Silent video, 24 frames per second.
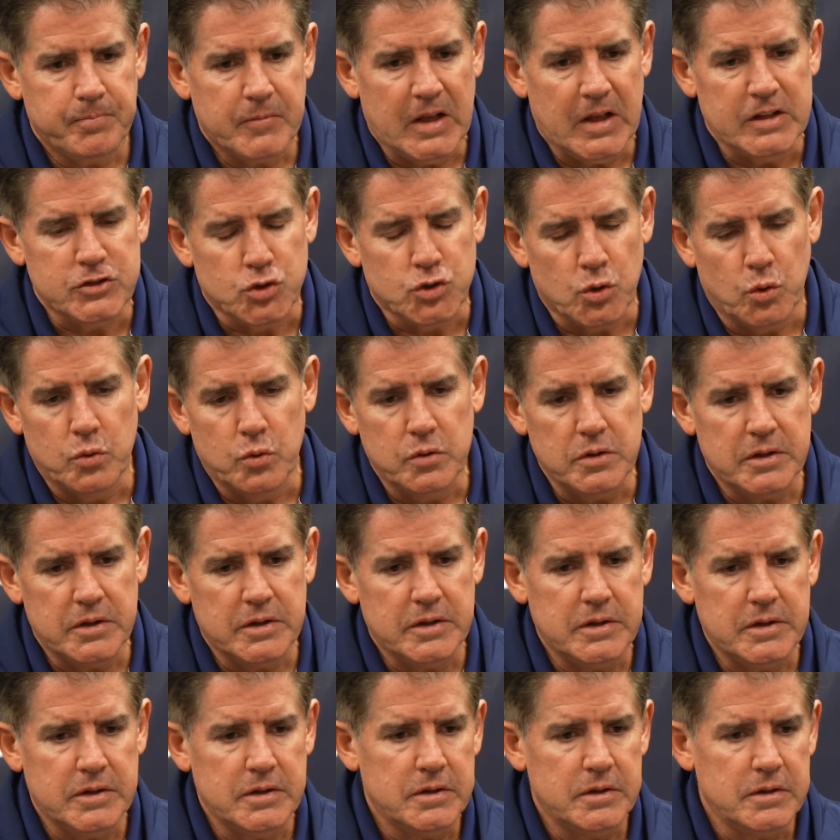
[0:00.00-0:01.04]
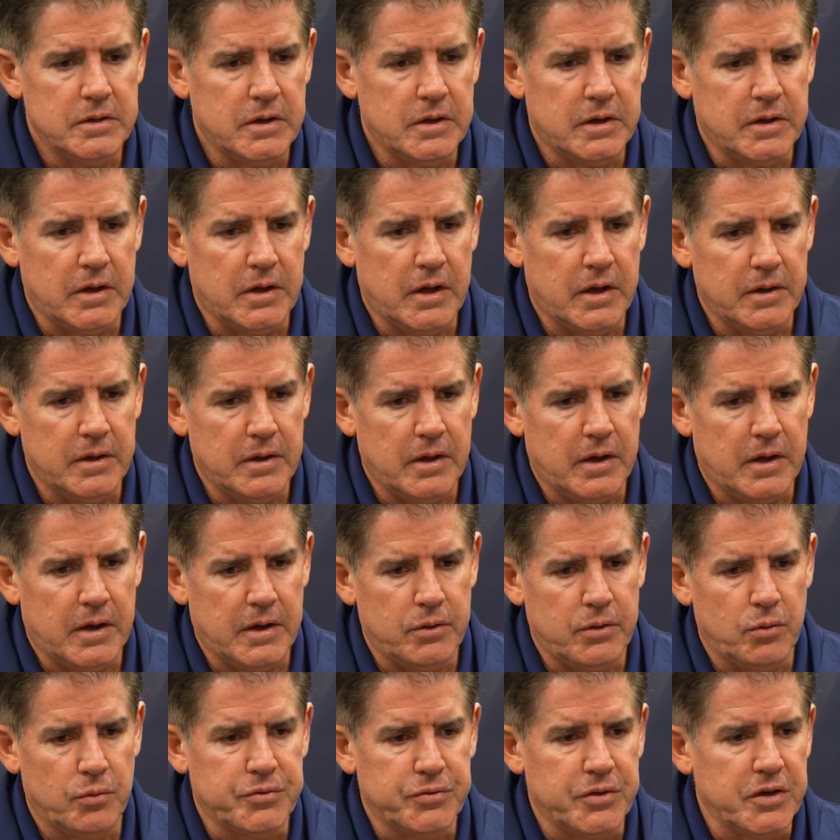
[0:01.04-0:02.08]
And so I
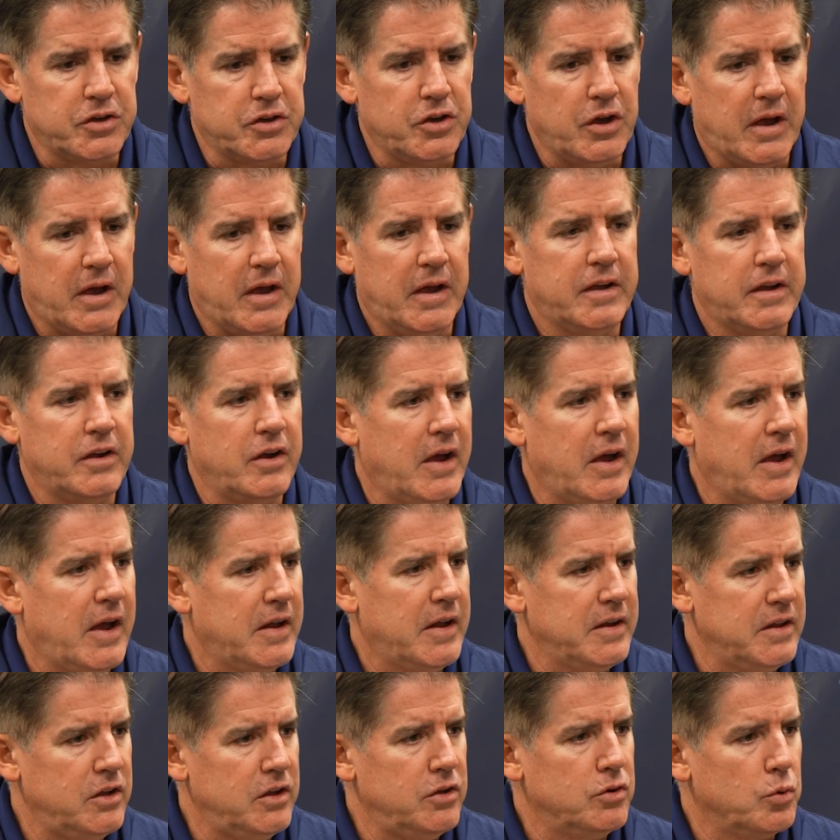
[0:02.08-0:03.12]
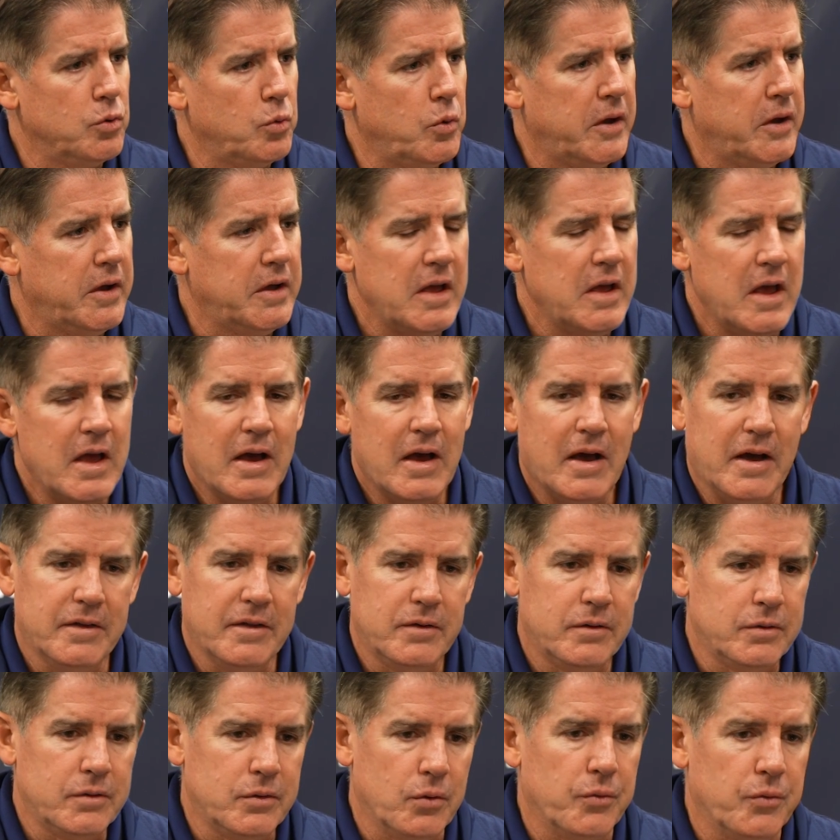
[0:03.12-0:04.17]
don't think you hang your hat either way. I
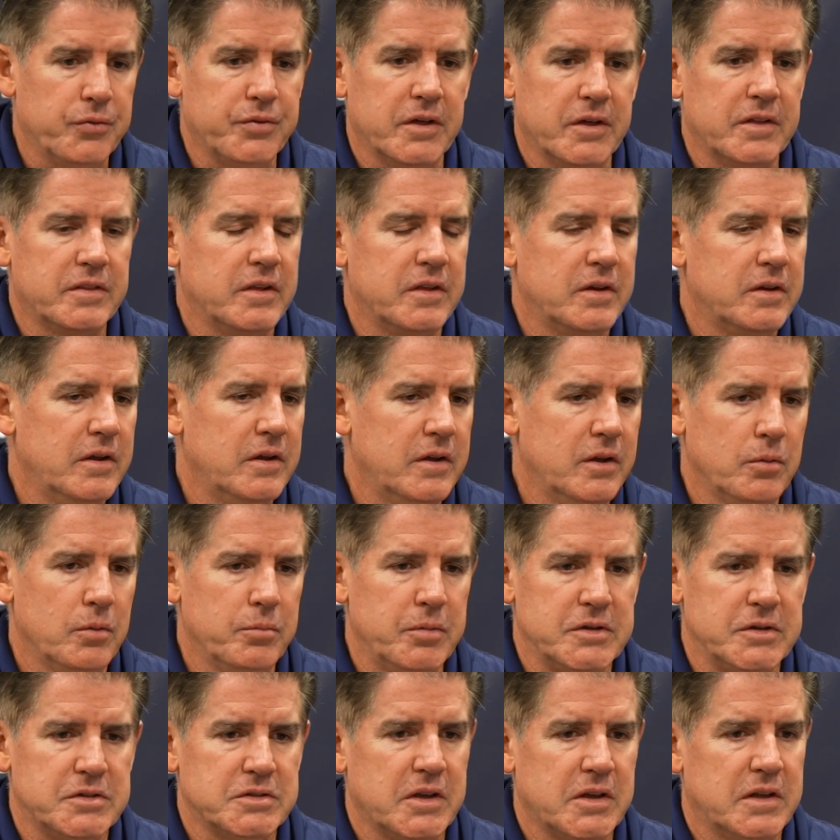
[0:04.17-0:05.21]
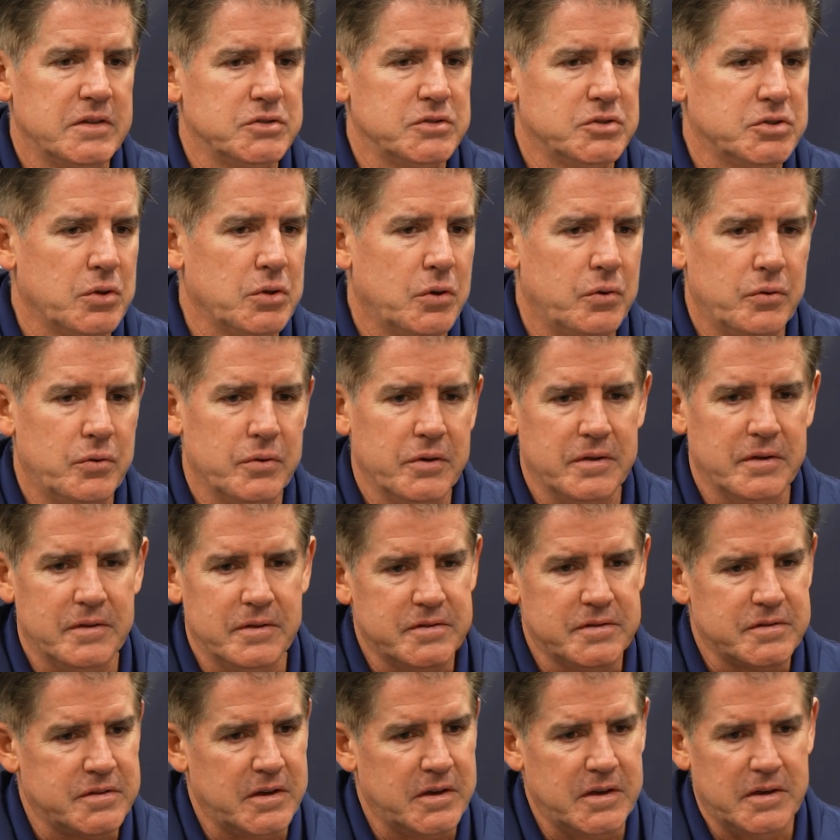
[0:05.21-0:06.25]
don't think that it'll be set in stone and
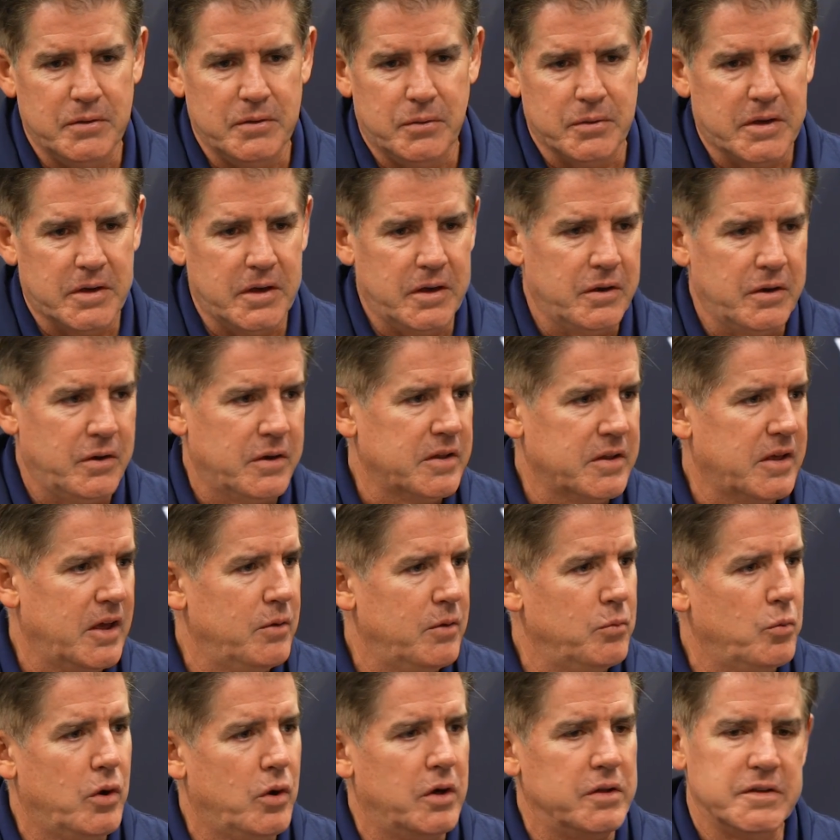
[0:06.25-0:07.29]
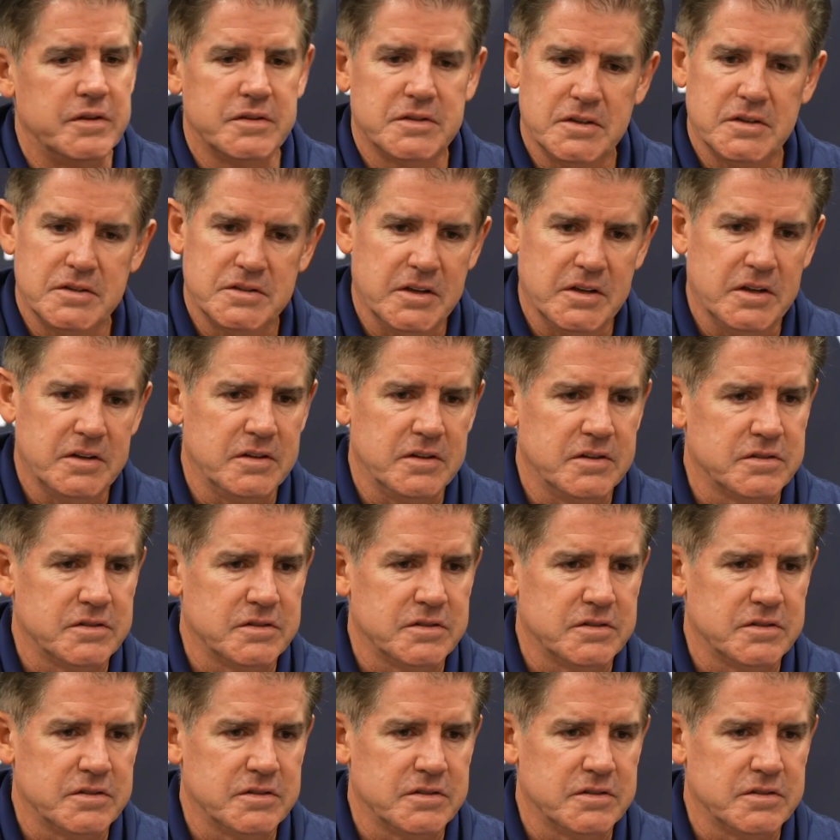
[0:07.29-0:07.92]
say, okay, on game 1, this is it.